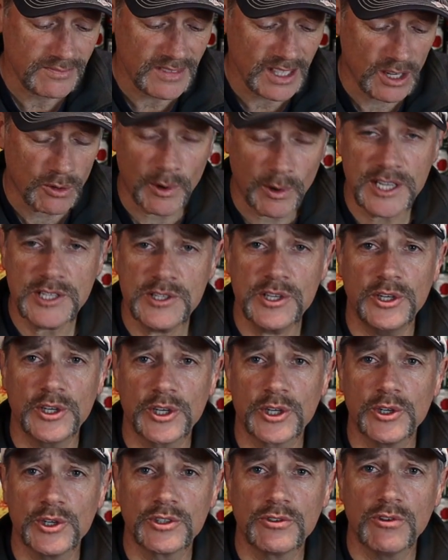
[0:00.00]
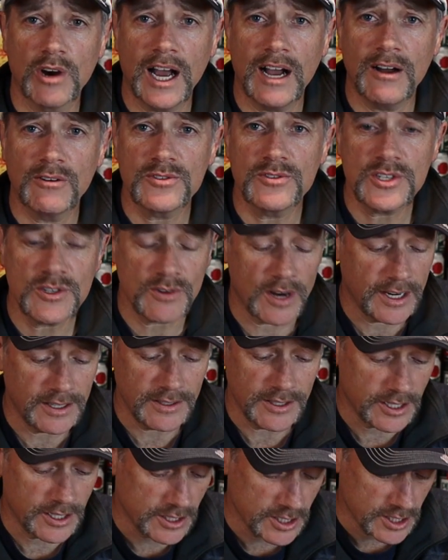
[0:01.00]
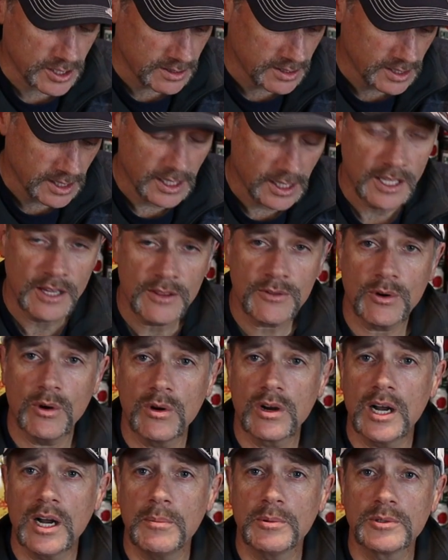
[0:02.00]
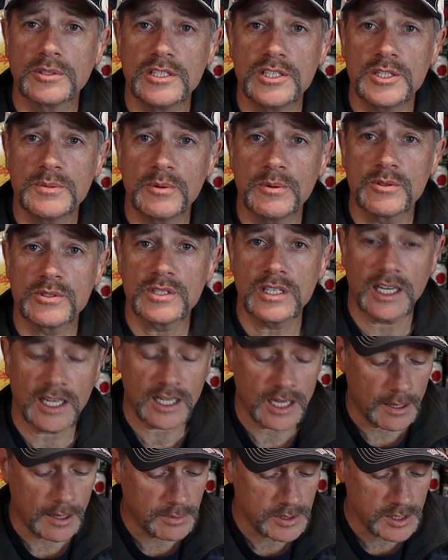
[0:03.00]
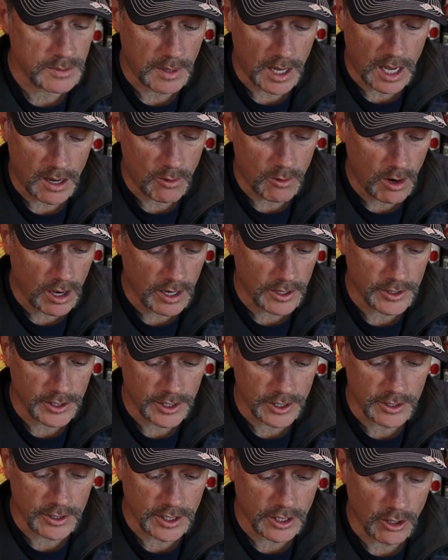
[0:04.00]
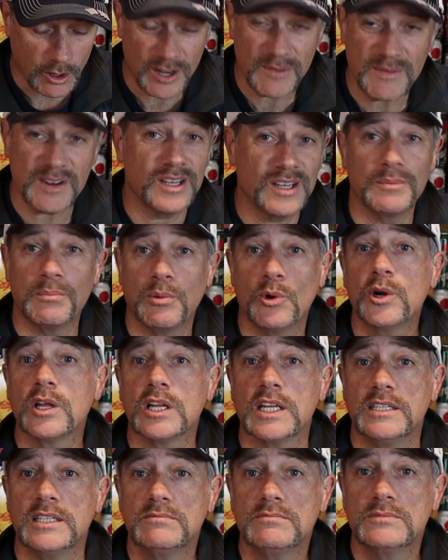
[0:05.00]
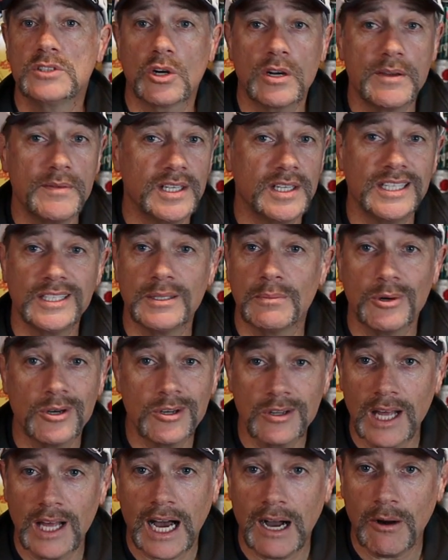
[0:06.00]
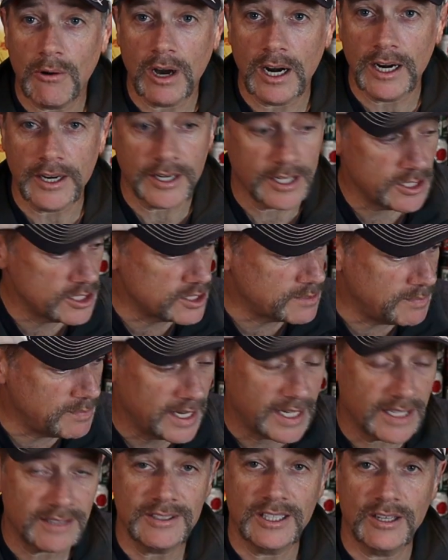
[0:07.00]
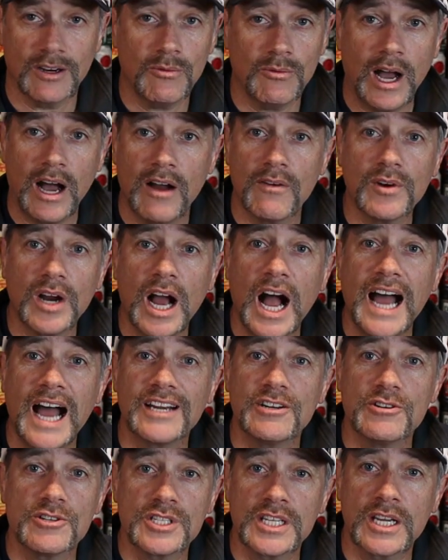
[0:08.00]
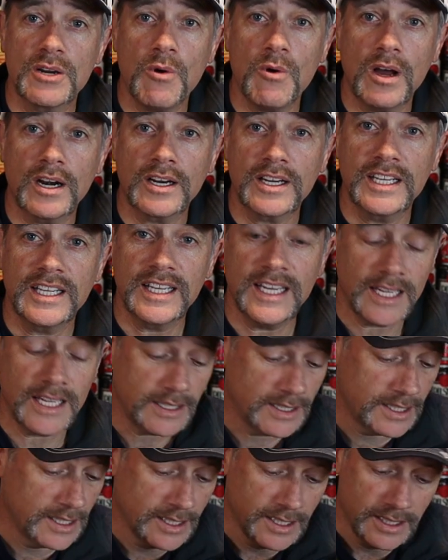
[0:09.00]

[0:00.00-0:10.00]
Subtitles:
and wasting your good grounds, right? You can just throw a couple teaspoons in a cup, some hot water, and you're good to go. You don't even need to boil it. You don't even need to boil the hot water. You can just make, however hot your sink water can get,